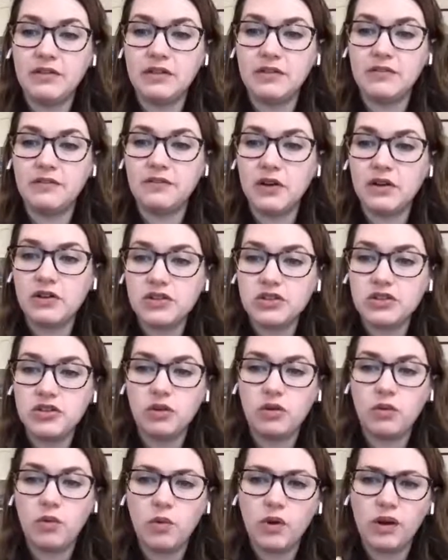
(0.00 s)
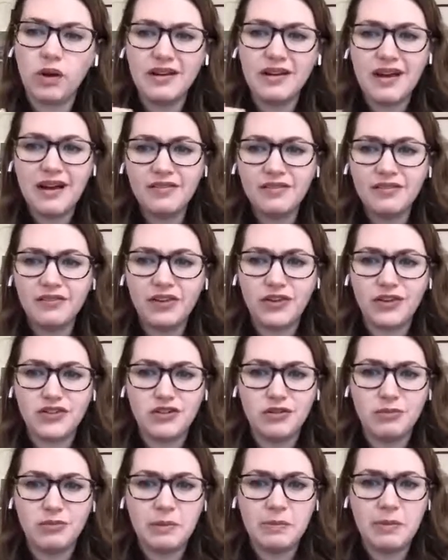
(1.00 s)
having a functional or
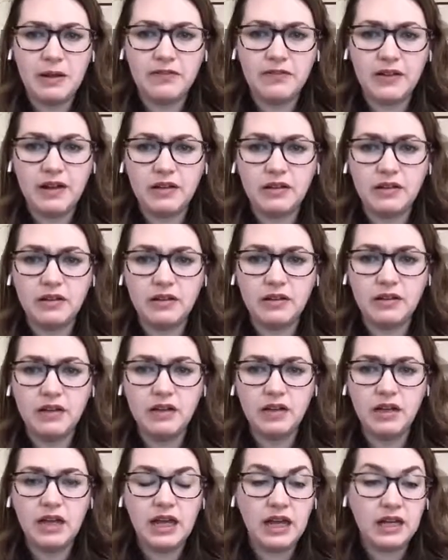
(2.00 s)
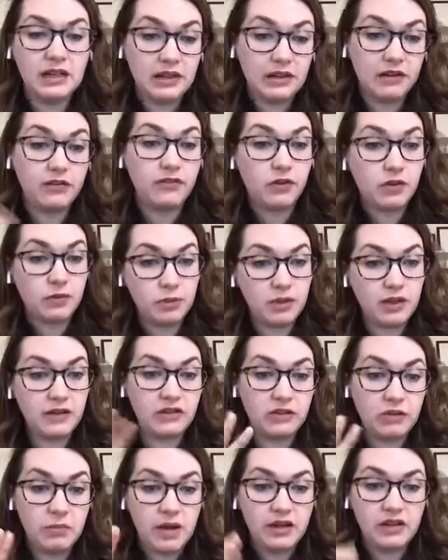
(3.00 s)
non-functional MYB-FL and
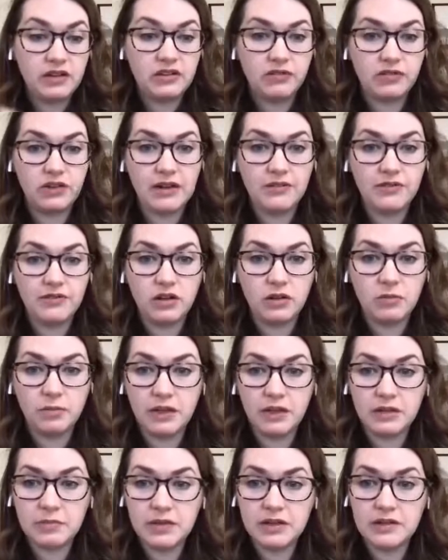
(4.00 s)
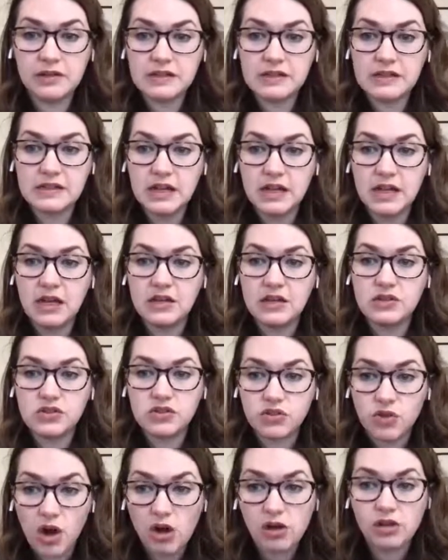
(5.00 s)
therefore plus or minus flavanol pigments
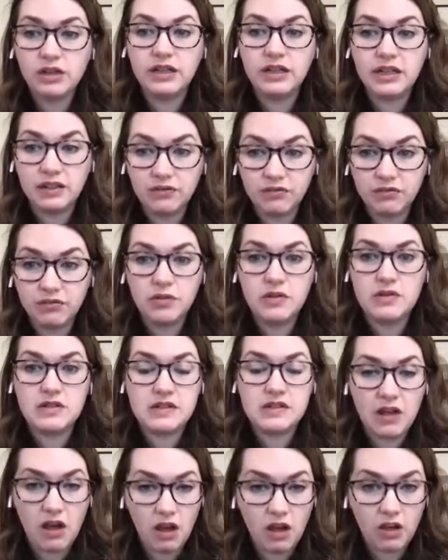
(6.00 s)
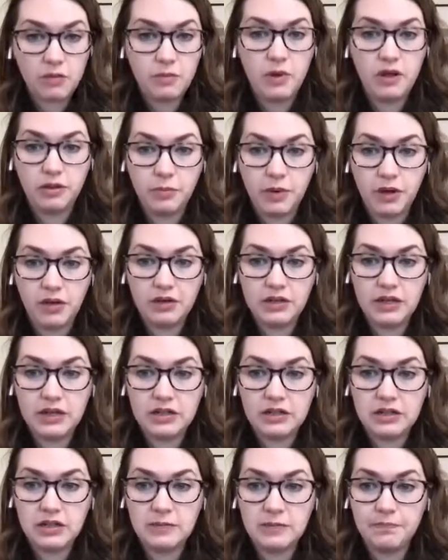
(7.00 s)
strongly influences hawk moth
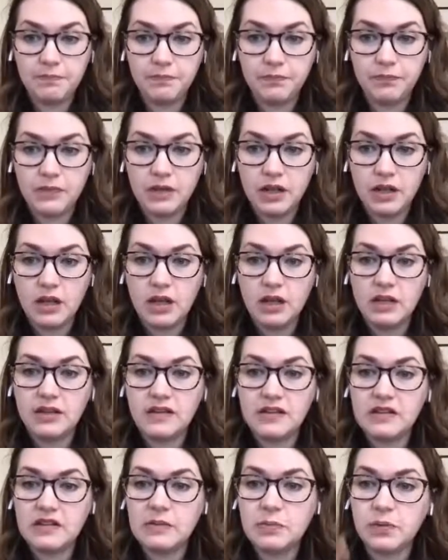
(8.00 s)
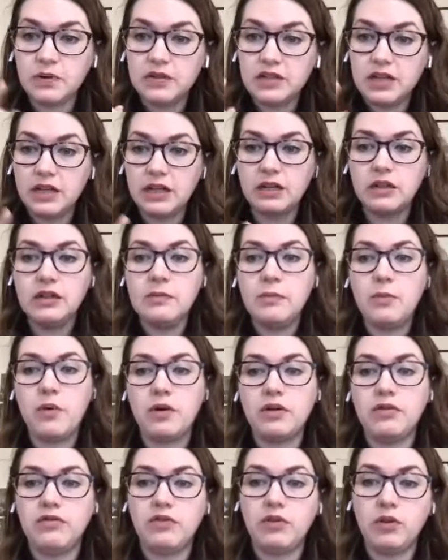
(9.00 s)
pollination. This is
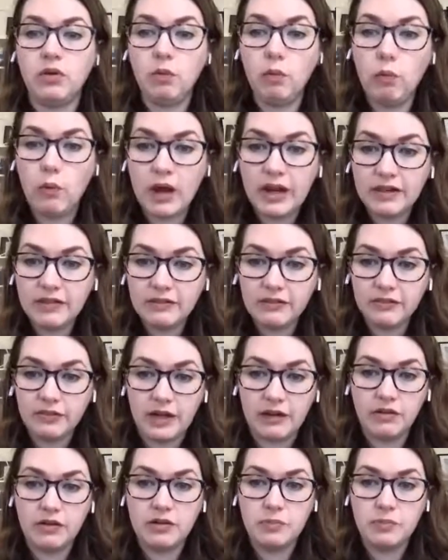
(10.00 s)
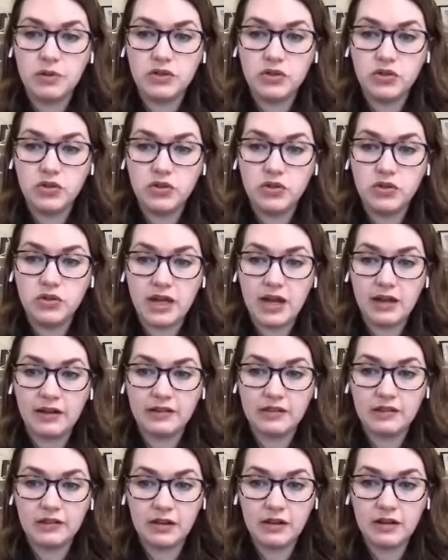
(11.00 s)
particularly important for the white flowered
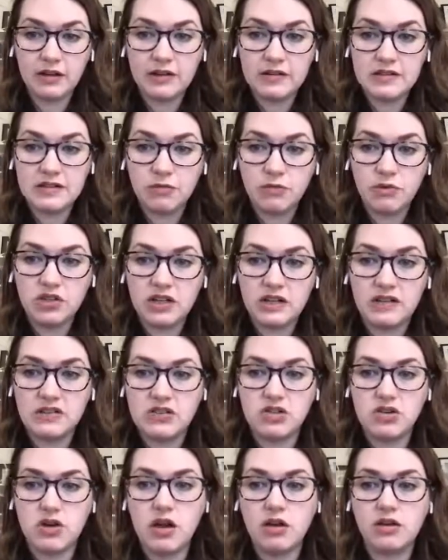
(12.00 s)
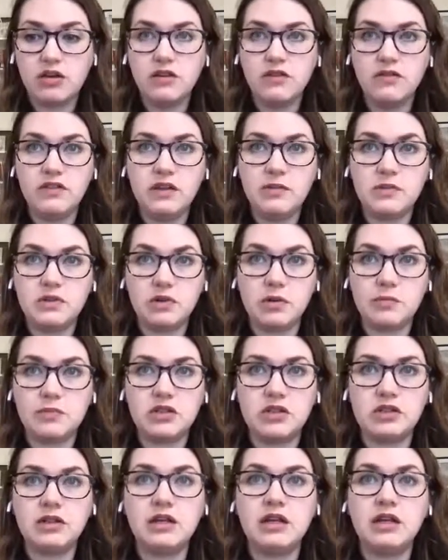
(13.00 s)
Petunia axillaris, which has strong UV
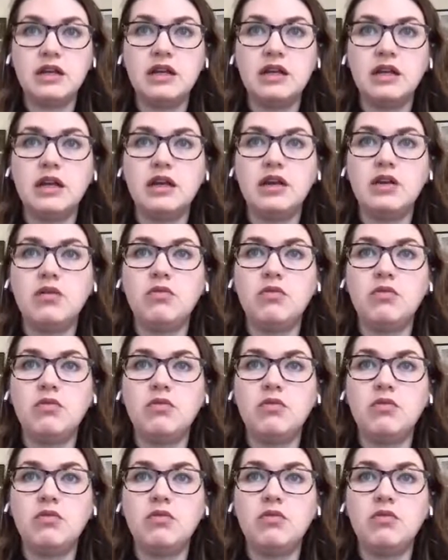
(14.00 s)
absorption,